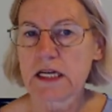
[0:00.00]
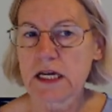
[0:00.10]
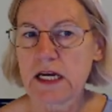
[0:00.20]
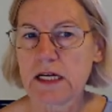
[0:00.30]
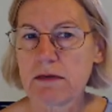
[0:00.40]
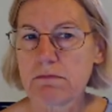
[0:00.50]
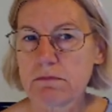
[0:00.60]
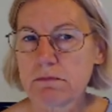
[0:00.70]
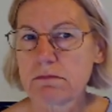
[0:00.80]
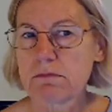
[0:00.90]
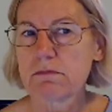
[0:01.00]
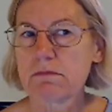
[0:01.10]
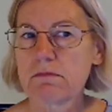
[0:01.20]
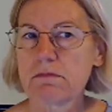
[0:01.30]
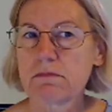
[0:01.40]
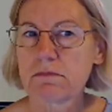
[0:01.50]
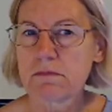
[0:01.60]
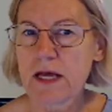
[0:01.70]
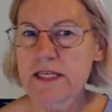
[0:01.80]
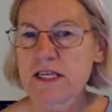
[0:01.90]

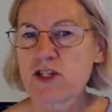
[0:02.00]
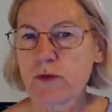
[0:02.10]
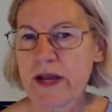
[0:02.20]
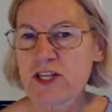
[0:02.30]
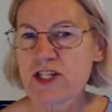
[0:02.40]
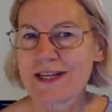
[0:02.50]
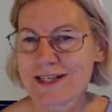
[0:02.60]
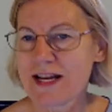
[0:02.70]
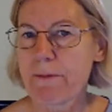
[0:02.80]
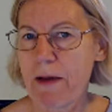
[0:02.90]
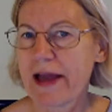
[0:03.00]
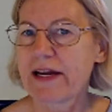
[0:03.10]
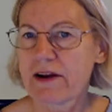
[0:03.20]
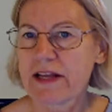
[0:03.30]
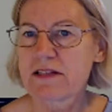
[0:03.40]
a situation that is not binary.